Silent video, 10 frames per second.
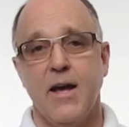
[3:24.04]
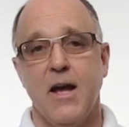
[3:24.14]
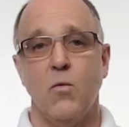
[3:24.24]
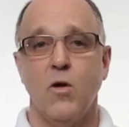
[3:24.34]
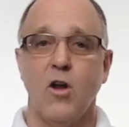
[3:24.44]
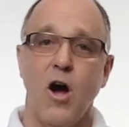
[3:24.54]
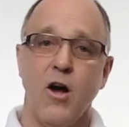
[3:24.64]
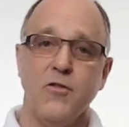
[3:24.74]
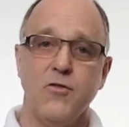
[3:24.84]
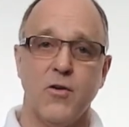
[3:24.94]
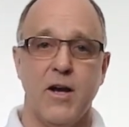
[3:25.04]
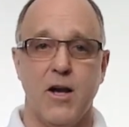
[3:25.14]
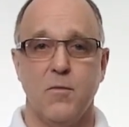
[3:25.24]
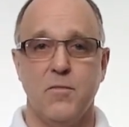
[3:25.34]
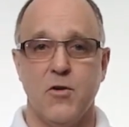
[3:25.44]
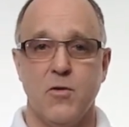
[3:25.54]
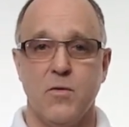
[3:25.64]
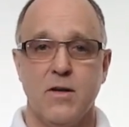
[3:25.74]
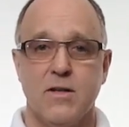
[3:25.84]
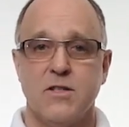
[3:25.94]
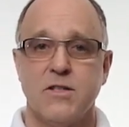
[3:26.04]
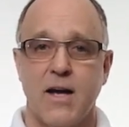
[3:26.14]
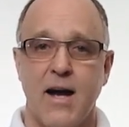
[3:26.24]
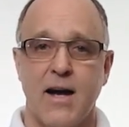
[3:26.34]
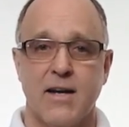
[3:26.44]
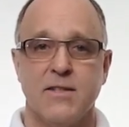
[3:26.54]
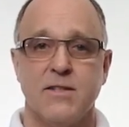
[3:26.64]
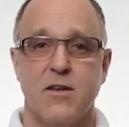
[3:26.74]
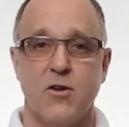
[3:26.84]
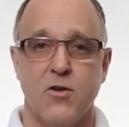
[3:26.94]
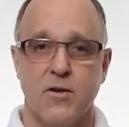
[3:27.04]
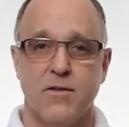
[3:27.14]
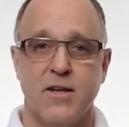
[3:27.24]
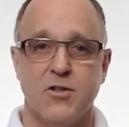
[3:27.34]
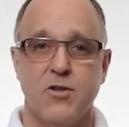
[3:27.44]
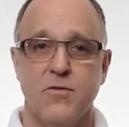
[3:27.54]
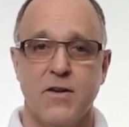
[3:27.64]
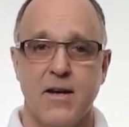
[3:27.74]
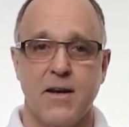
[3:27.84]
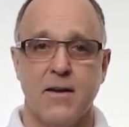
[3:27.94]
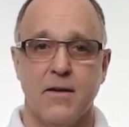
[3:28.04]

and will also help you size the unit that you need.